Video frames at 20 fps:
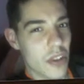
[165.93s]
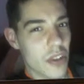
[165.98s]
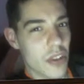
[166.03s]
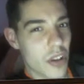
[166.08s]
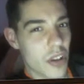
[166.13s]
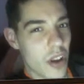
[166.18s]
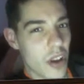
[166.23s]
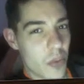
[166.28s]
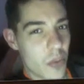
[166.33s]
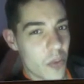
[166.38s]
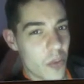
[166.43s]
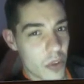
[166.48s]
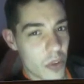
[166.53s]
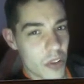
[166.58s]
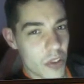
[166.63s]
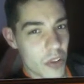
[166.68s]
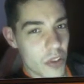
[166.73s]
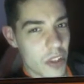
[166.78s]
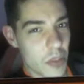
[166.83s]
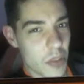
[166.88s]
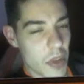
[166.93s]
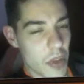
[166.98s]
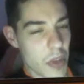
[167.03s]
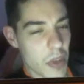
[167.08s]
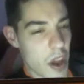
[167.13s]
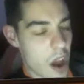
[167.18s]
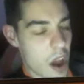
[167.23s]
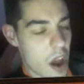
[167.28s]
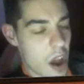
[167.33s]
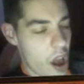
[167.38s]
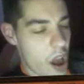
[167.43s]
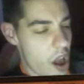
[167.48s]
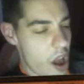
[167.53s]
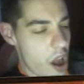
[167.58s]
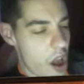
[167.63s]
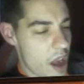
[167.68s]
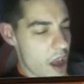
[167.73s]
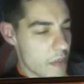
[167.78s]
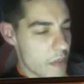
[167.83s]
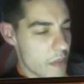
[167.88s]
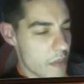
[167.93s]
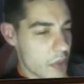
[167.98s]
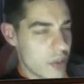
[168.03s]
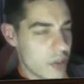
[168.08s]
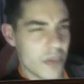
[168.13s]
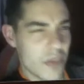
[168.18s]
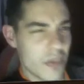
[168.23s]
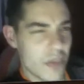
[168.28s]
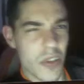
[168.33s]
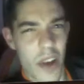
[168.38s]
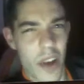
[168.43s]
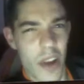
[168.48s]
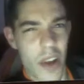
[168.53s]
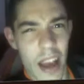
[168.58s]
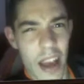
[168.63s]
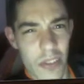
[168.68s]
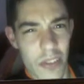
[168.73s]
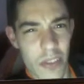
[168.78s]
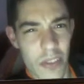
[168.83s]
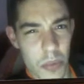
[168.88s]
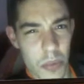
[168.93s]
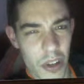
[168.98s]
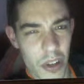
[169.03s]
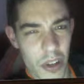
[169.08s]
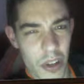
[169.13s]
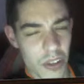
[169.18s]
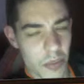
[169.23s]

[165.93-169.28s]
of what you did to me. Because of you, I have depression.